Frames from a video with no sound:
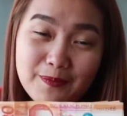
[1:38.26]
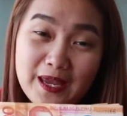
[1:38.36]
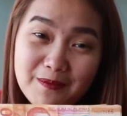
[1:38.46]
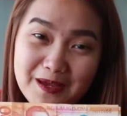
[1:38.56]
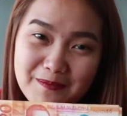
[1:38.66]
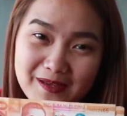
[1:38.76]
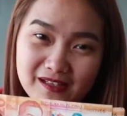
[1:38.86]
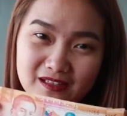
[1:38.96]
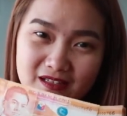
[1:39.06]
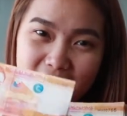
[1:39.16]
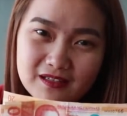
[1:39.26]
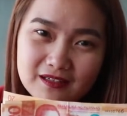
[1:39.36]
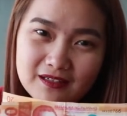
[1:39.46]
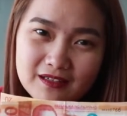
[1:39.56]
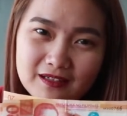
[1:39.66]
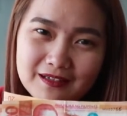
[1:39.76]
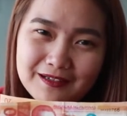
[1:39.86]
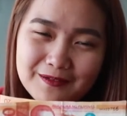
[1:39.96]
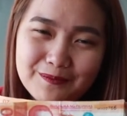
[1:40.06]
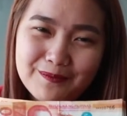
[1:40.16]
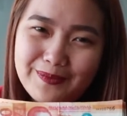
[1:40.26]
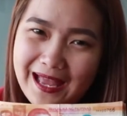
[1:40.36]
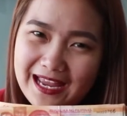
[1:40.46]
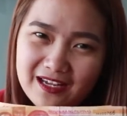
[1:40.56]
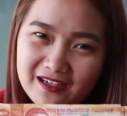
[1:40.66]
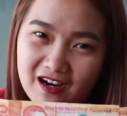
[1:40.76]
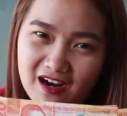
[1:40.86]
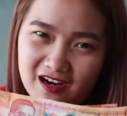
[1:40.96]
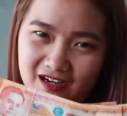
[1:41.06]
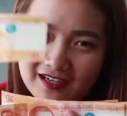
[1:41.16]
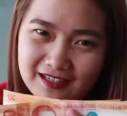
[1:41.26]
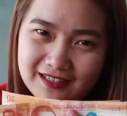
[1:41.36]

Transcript: pay my bills, buy a car.